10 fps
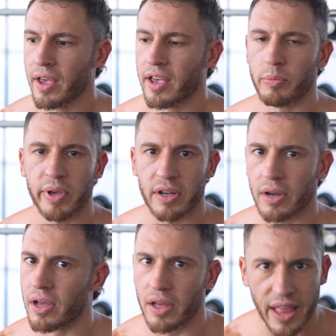and being
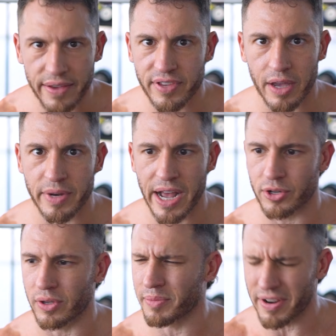lifetime
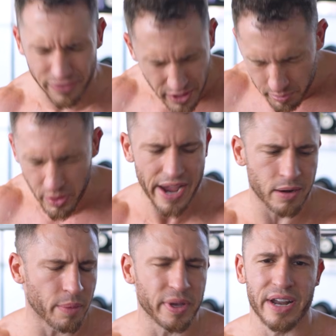natural, I'm not fucking bragging
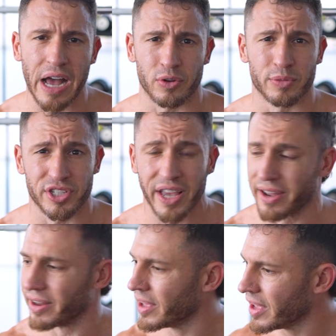about being natural, I'm just saying,